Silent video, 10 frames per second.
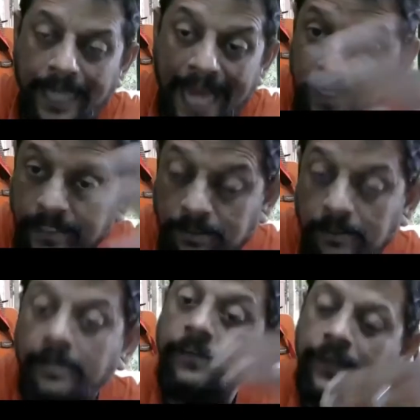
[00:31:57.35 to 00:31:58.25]
land.
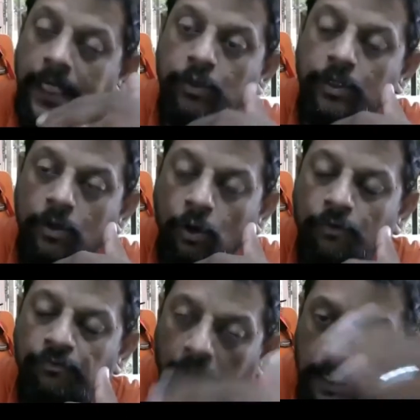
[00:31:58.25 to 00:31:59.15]
They would go
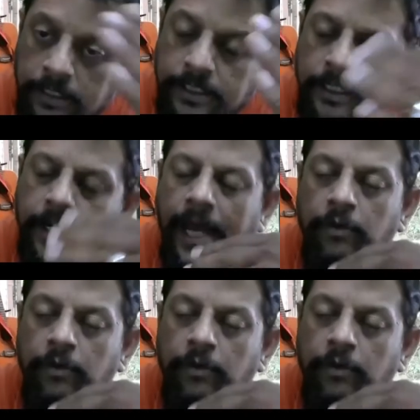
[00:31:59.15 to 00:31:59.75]
farther and